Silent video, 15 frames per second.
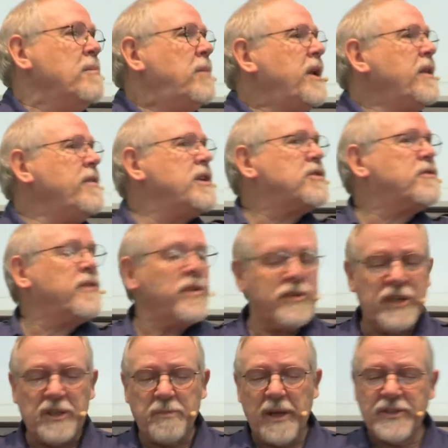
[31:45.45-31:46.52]
But in this verse,
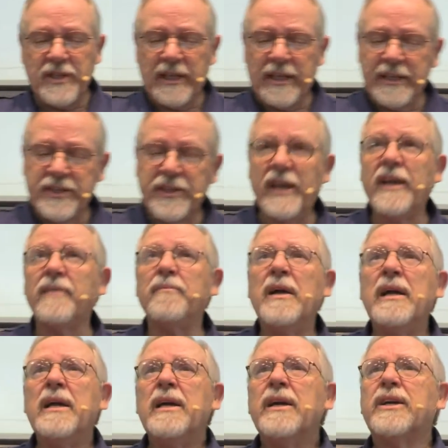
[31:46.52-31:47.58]
he's basically saying
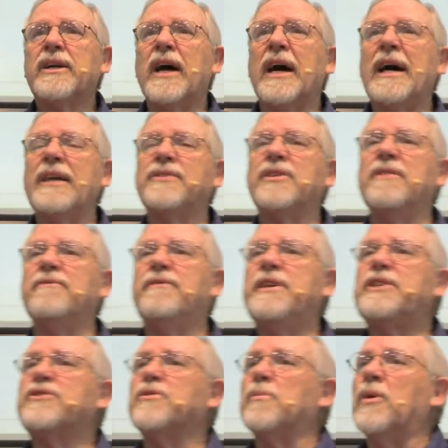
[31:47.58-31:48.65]
God's
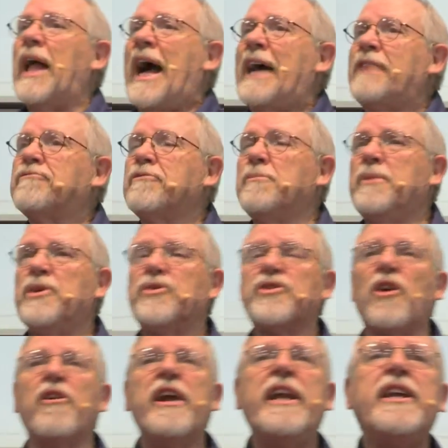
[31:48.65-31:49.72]
invisible attributes
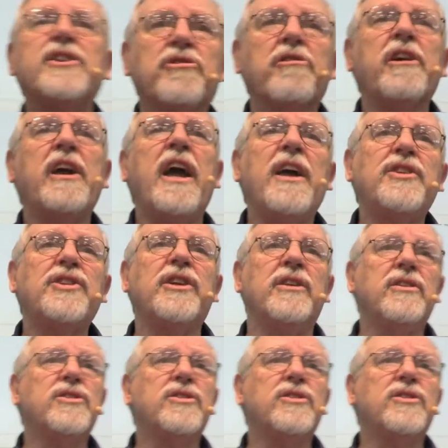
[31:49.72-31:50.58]
are in his creation.